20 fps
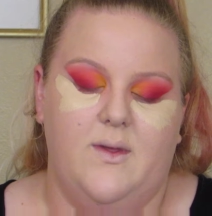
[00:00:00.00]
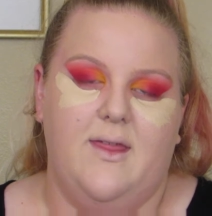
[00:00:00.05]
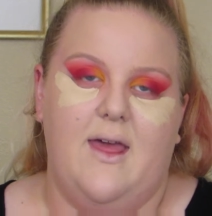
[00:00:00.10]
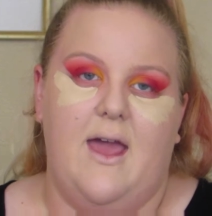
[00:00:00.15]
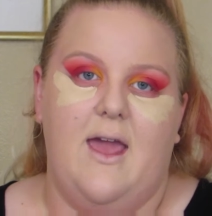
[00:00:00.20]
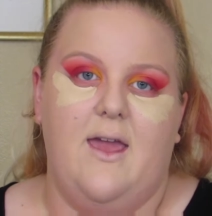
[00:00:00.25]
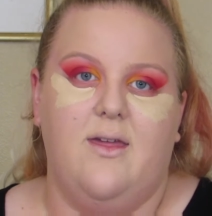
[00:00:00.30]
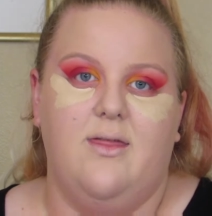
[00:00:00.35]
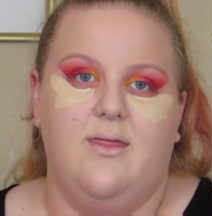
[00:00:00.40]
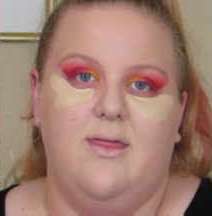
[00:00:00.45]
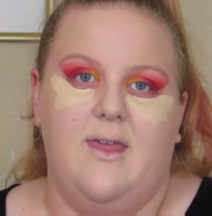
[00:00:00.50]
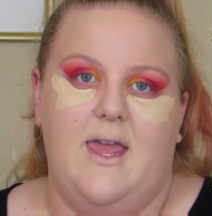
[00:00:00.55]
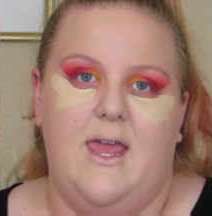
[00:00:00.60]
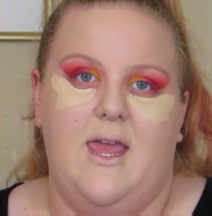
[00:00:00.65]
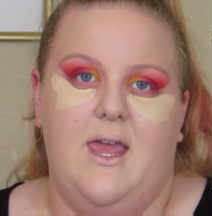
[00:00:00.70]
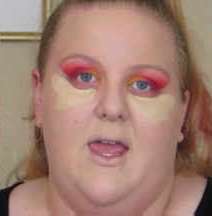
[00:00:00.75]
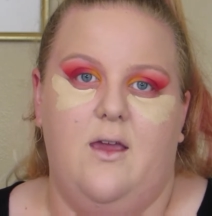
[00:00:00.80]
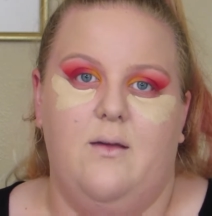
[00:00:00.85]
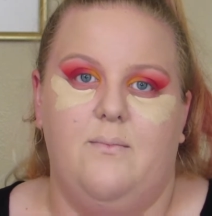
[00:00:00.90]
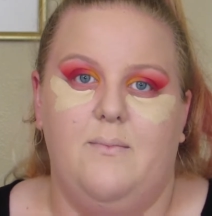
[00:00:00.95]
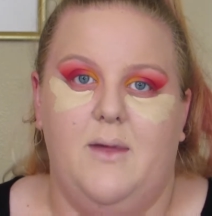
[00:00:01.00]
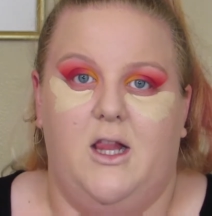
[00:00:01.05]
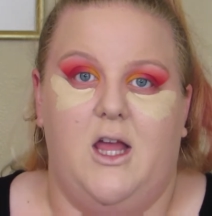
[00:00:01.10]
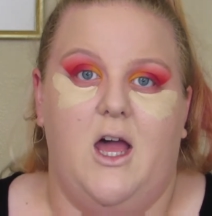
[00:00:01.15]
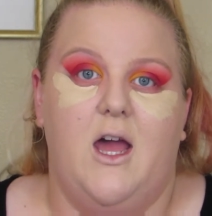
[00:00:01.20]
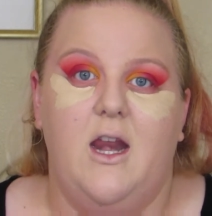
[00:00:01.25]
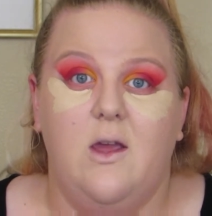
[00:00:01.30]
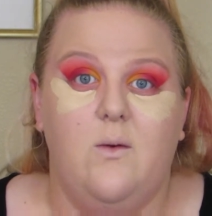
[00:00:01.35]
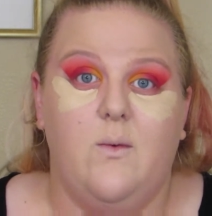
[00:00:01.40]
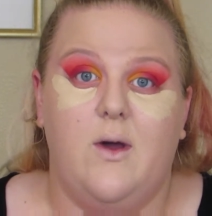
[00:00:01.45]
with like the
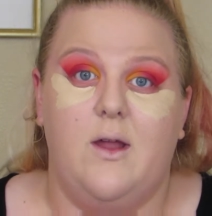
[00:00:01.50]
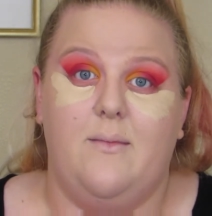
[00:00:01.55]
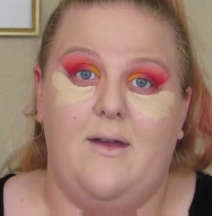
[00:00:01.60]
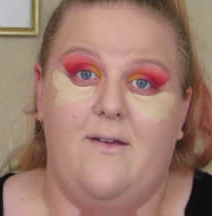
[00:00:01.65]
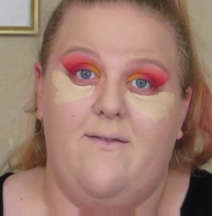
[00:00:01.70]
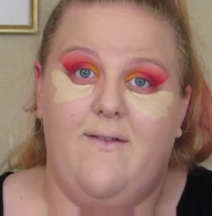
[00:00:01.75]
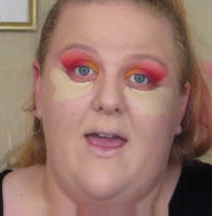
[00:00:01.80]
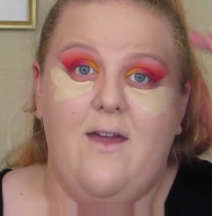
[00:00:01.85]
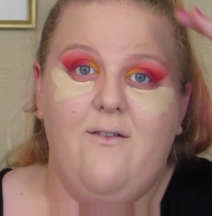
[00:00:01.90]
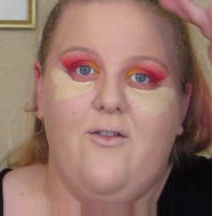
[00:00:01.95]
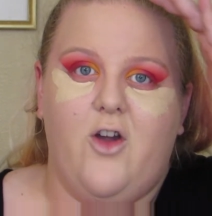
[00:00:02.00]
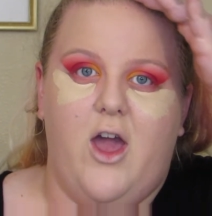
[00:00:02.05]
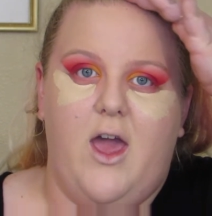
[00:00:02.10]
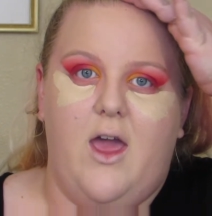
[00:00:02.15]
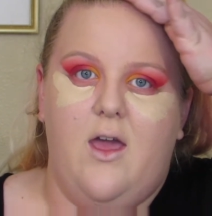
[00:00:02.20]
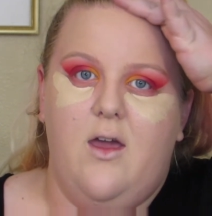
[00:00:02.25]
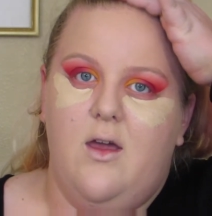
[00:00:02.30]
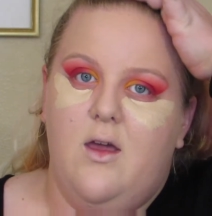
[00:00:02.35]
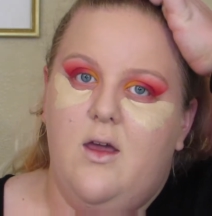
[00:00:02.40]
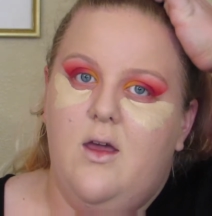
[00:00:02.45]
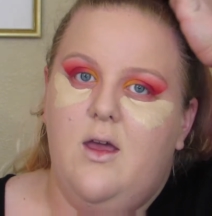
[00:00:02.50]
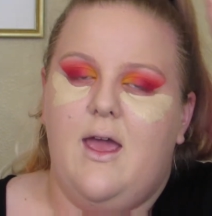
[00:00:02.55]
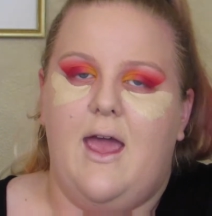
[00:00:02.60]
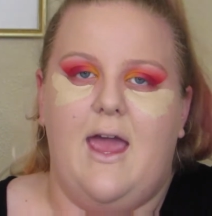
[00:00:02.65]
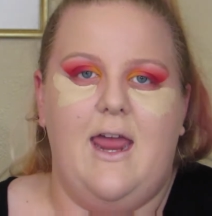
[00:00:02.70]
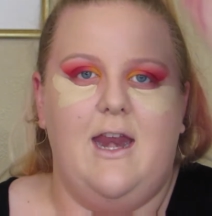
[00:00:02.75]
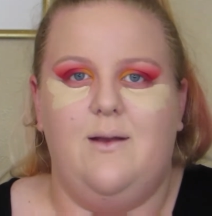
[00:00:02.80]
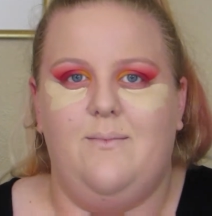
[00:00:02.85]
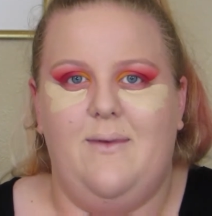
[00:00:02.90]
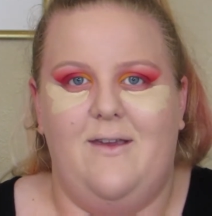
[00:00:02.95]
Milani one, my favorite,
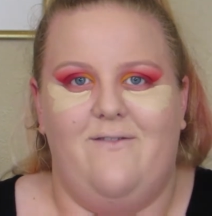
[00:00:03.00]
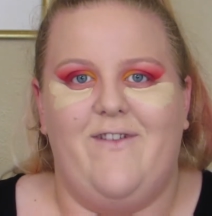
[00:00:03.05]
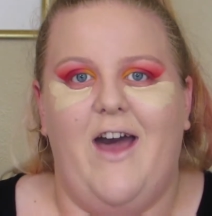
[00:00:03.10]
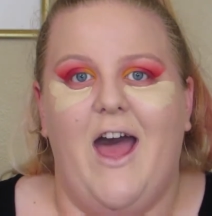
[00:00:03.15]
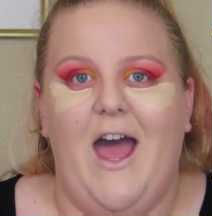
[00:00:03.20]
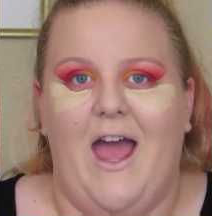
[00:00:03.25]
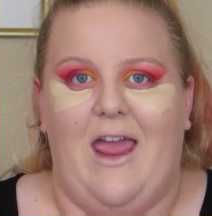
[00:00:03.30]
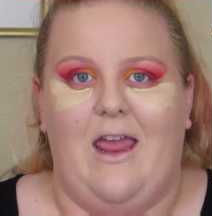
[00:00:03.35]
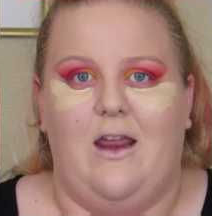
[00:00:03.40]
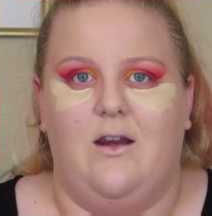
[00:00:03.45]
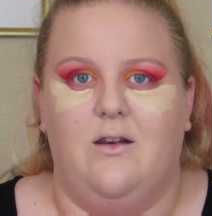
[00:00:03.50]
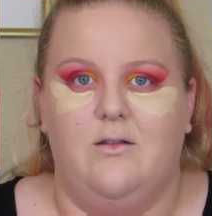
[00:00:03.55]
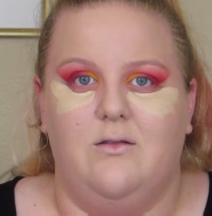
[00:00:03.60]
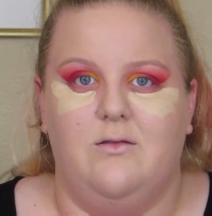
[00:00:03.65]
and it'd be fine.